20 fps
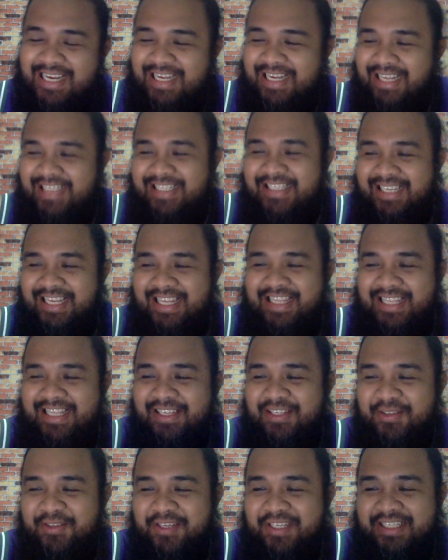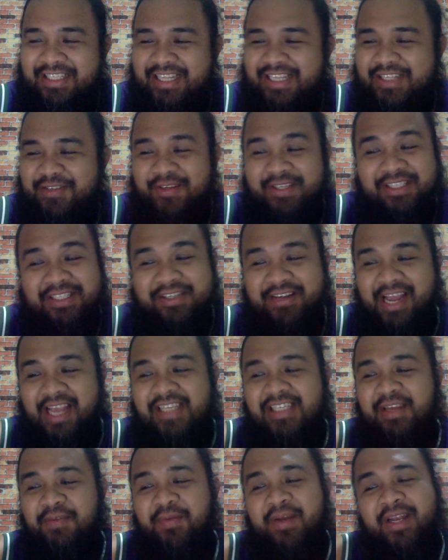this one's
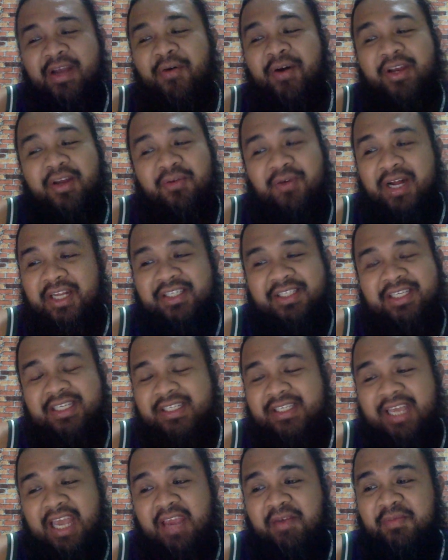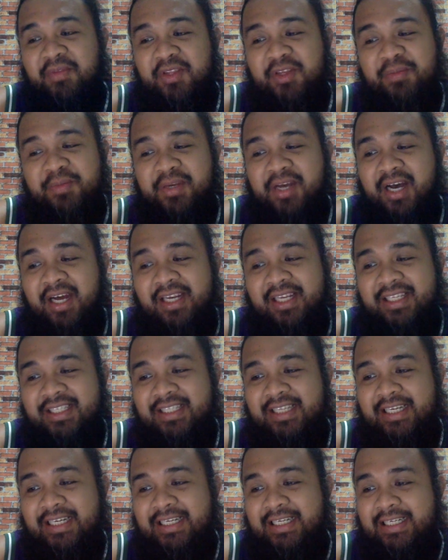crazy, but I want to watch this game, to be
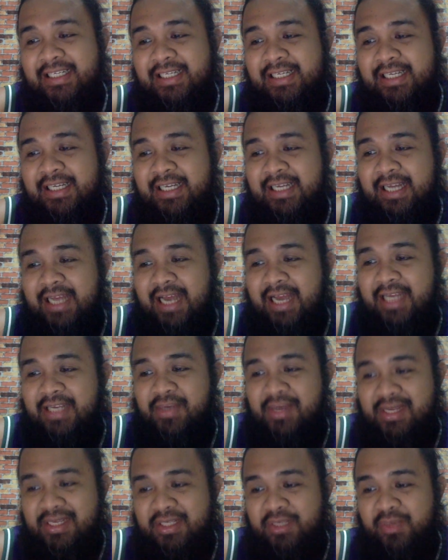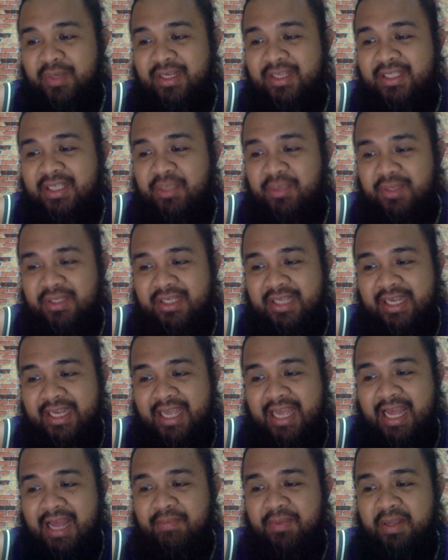honest. I just want to see what's going to
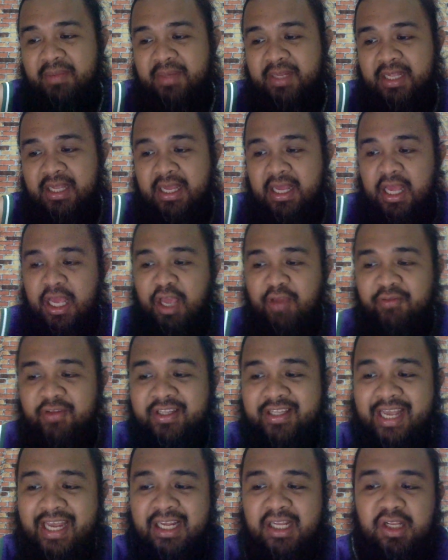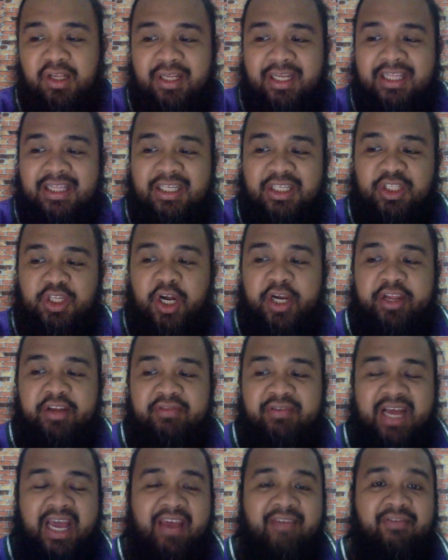happen. But if you take a look at the starting
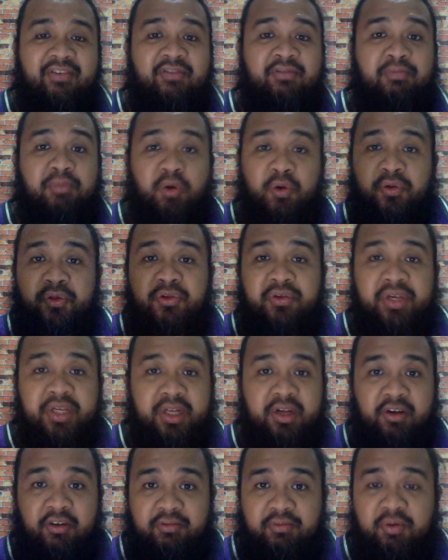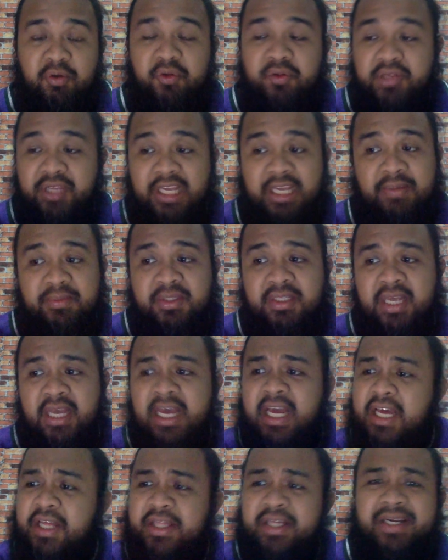five of both, you know, of both teams,
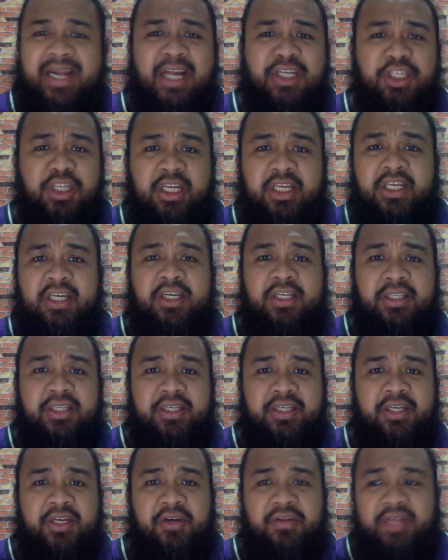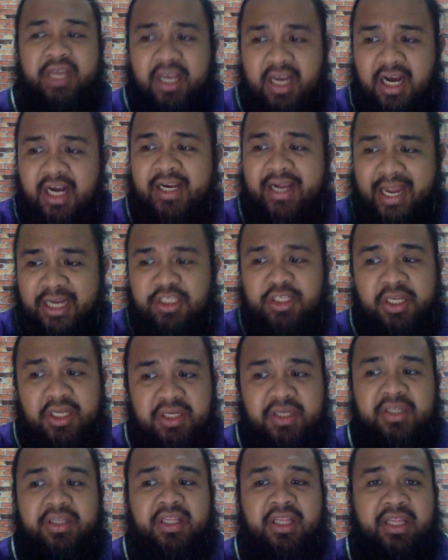they're actually good. You know, they are actually
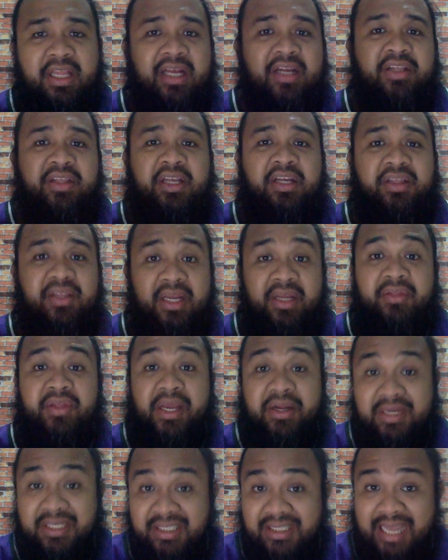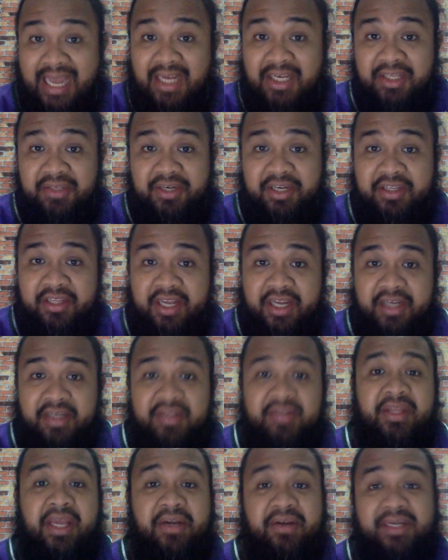good. There is talent right there.
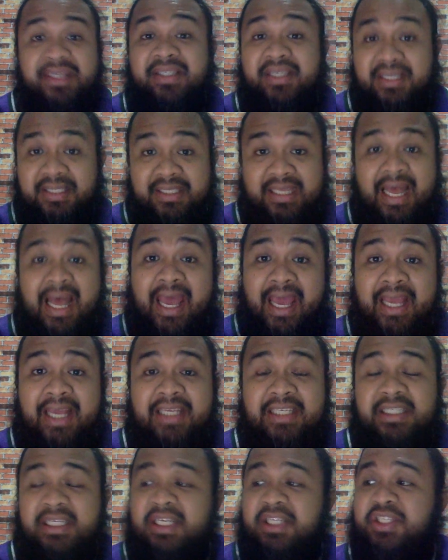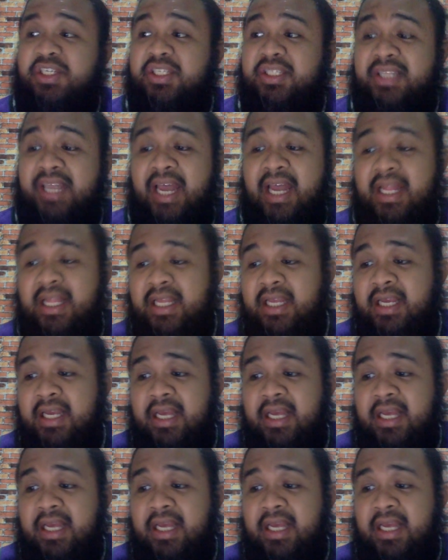There is size. It's just that,